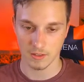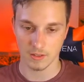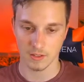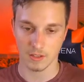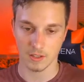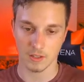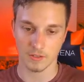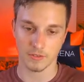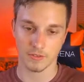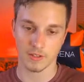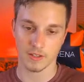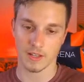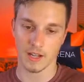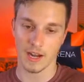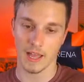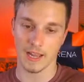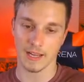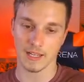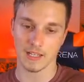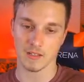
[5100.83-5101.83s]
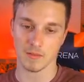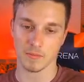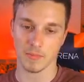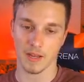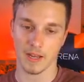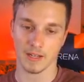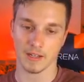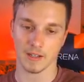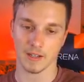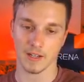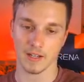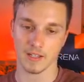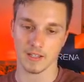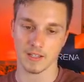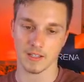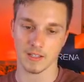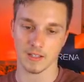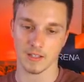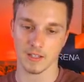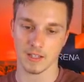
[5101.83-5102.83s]
Hopefully the lag isn't back,
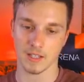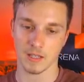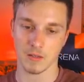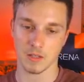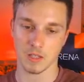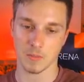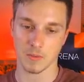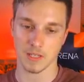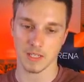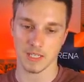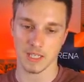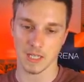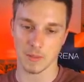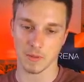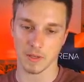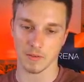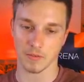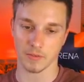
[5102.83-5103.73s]
guys. It seems to be skipping